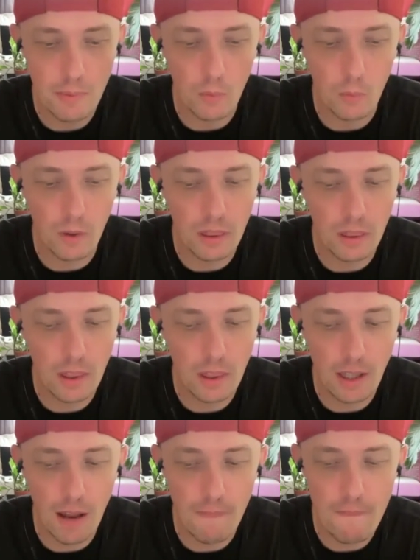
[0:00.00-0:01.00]
But one thing
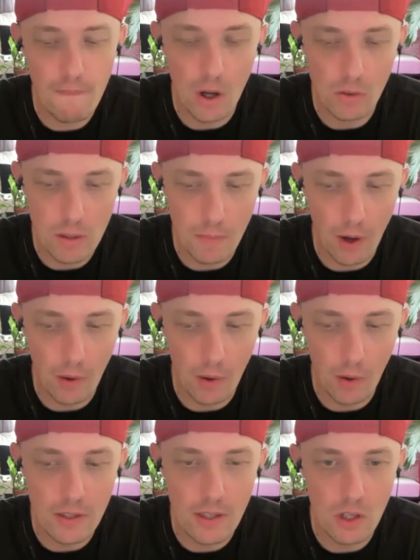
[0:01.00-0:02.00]
that I felt about
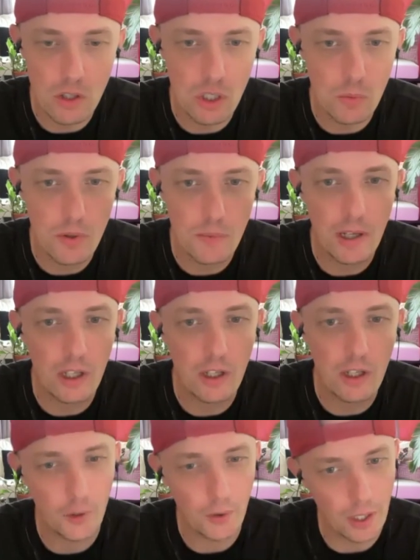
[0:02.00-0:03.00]
her is that she would be
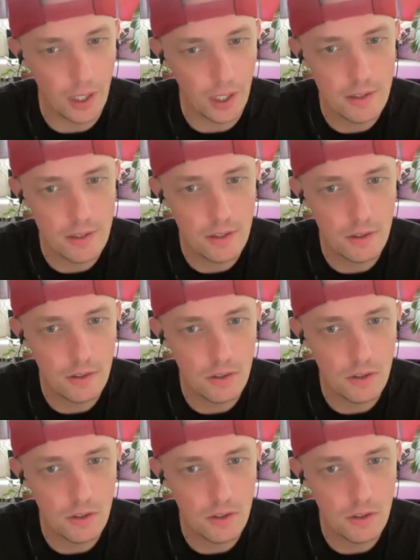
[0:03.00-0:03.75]
curious,